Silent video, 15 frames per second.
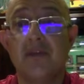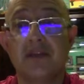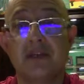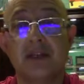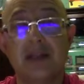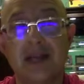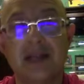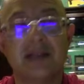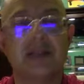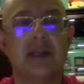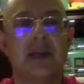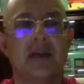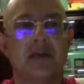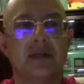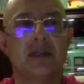it's a
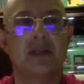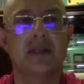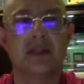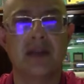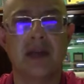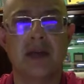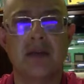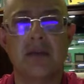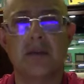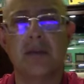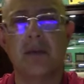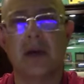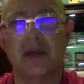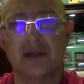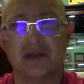landscape, cityscape,
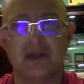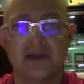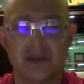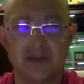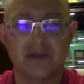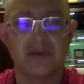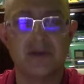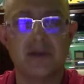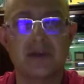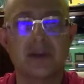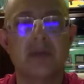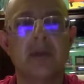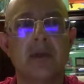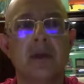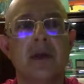price is
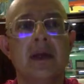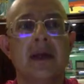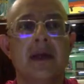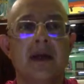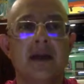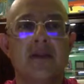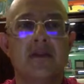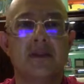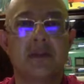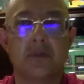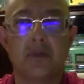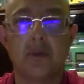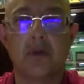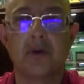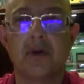reasonable. If it's a
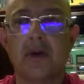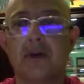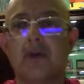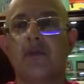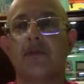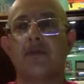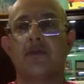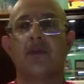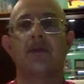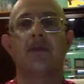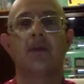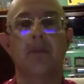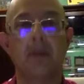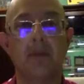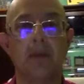portrait of
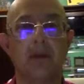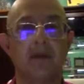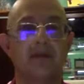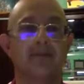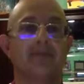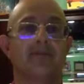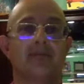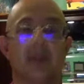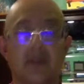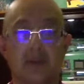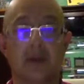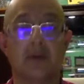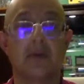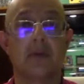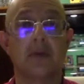50 people, it's
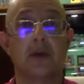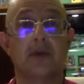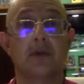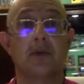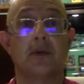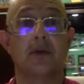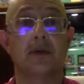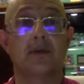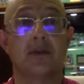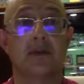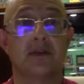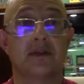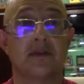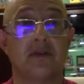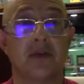going to be much more
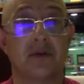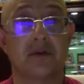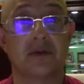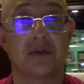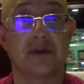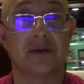expensive because, you